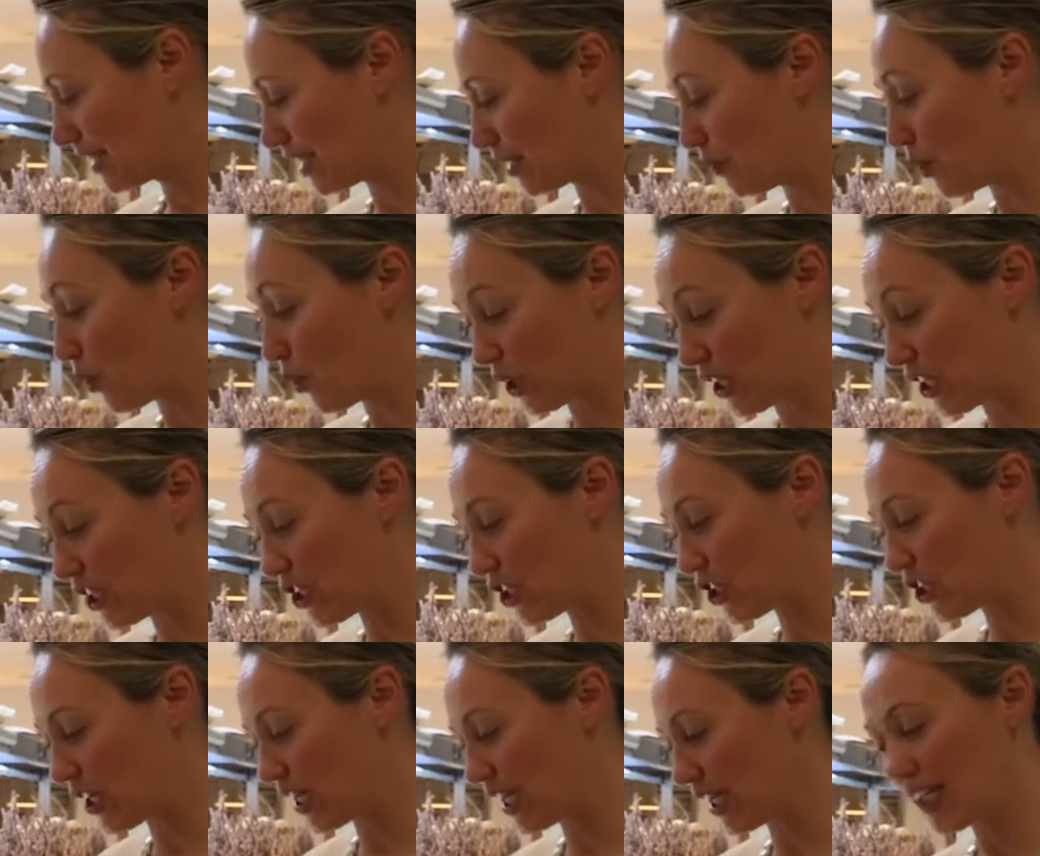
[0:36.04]
some
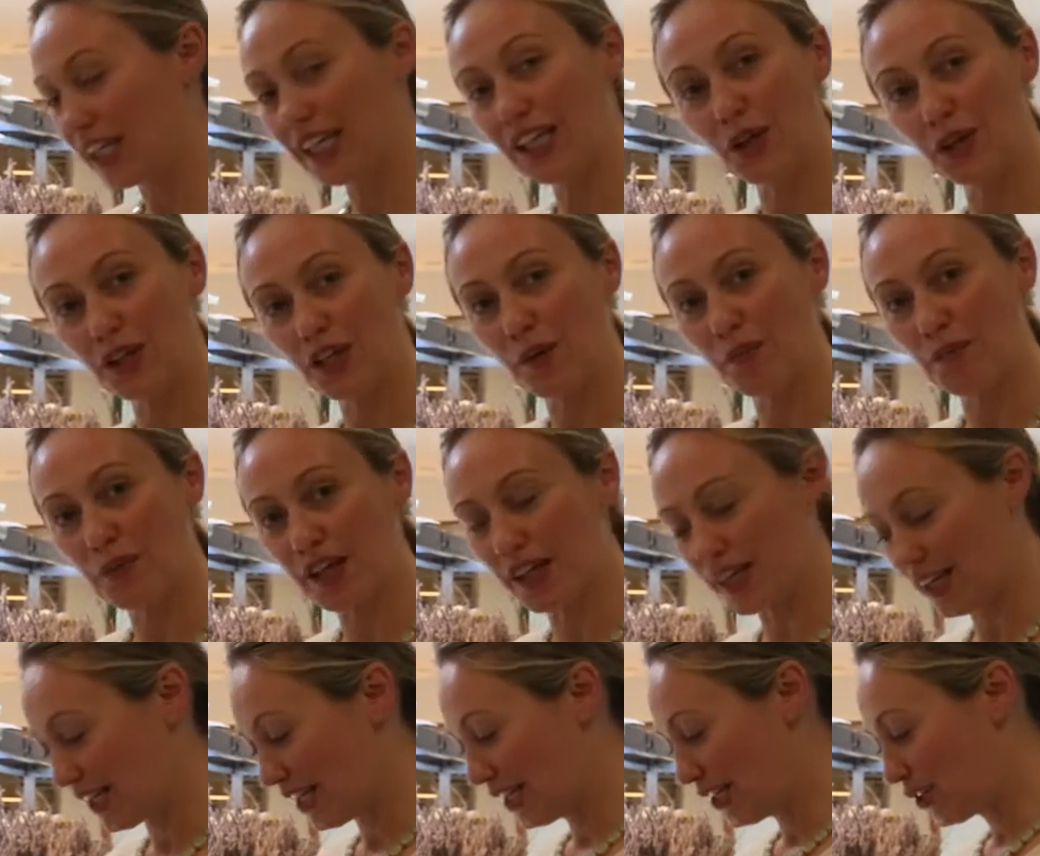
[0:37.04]
orange,
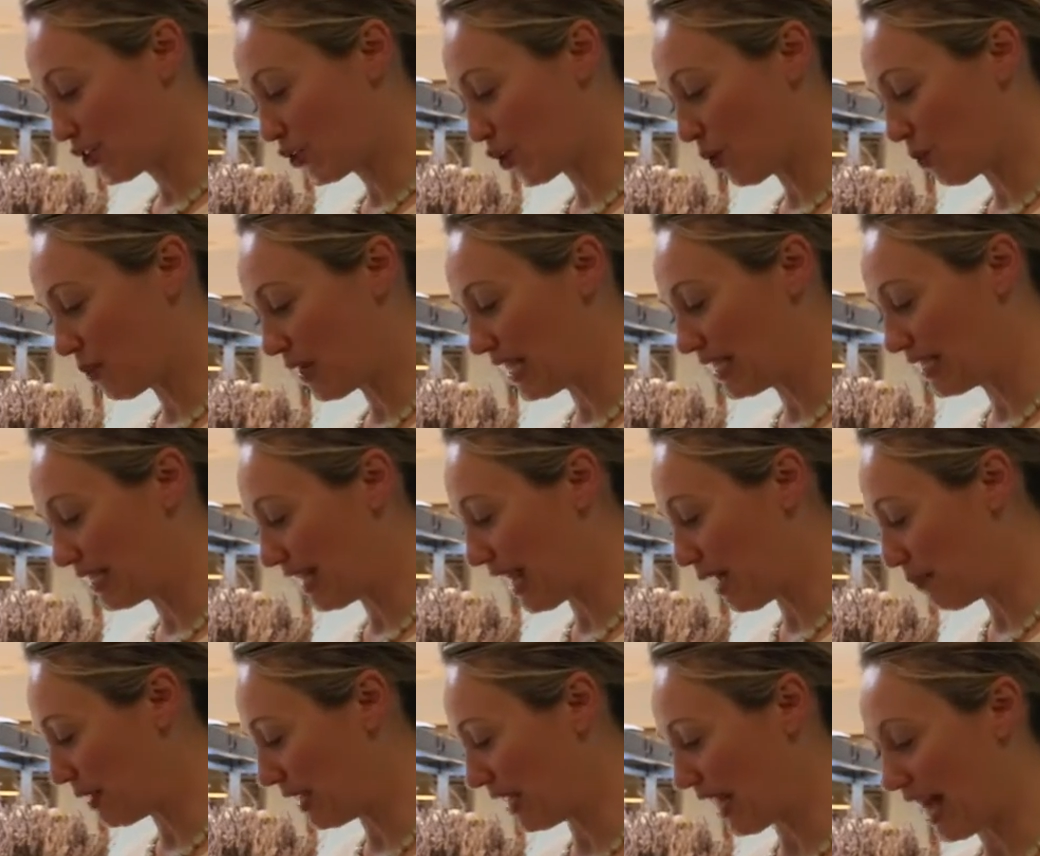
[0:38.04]
cucumber, strawberries,
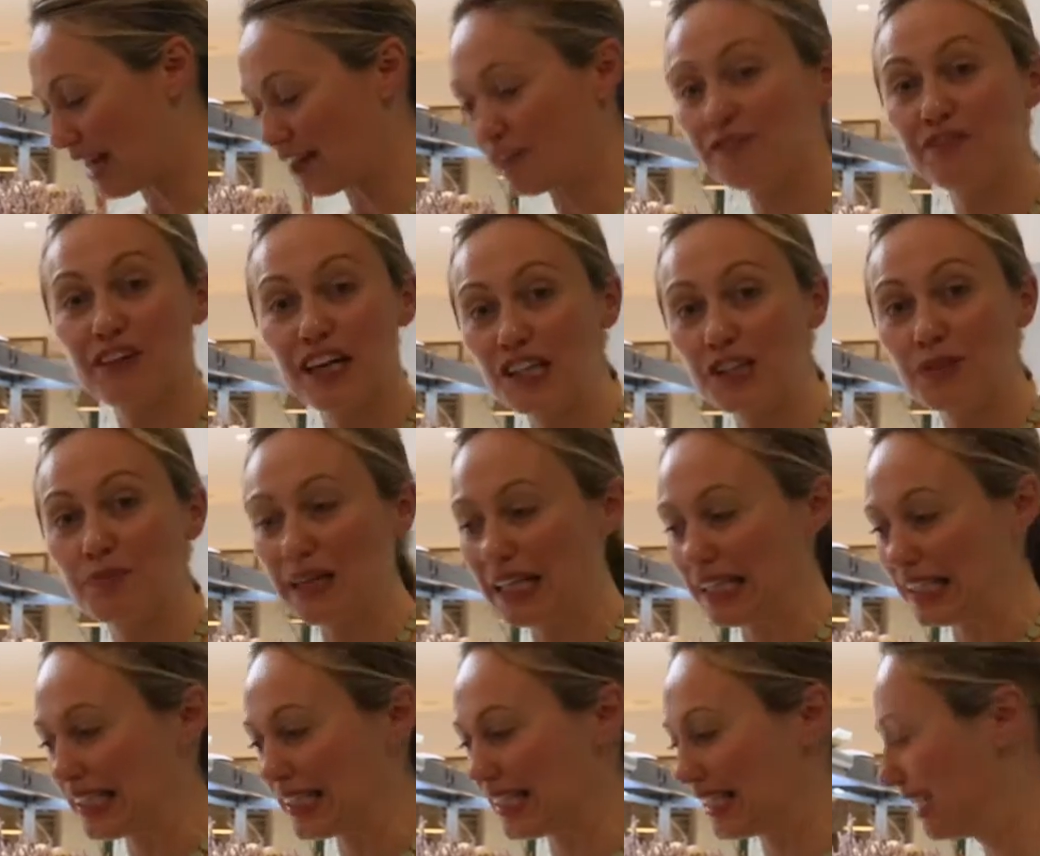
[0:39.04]
lemon, and fresh
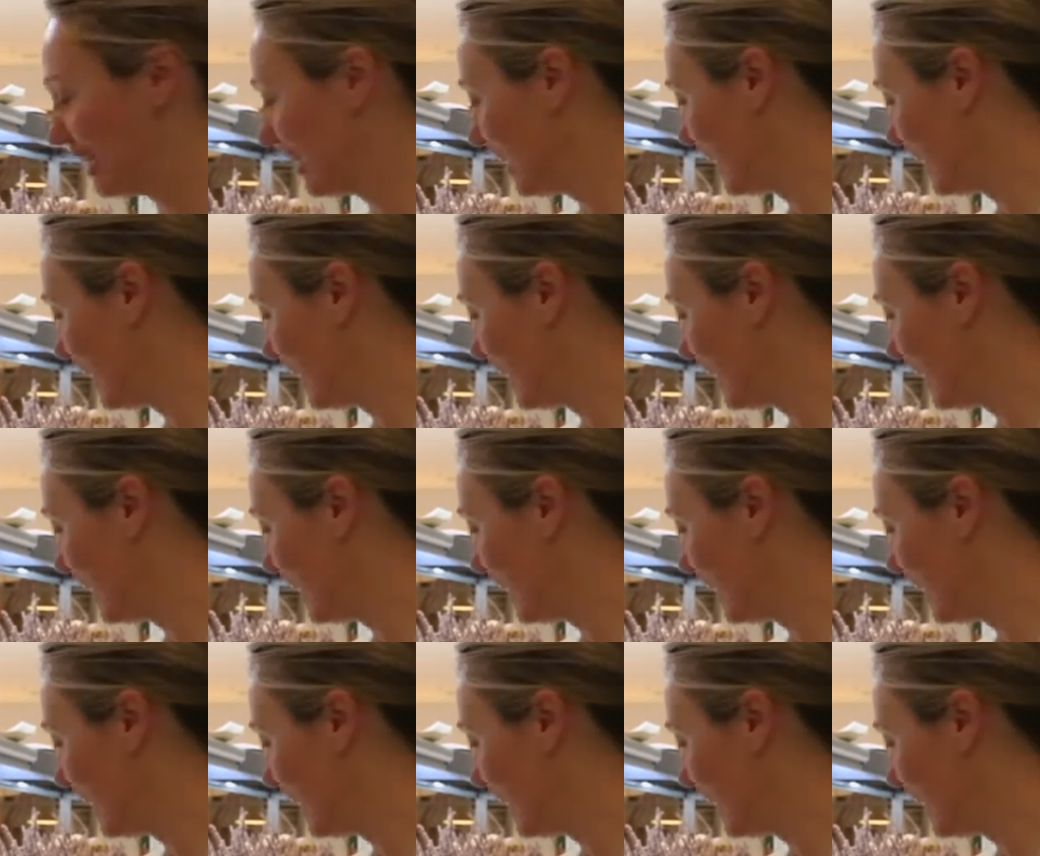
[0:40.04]
mint,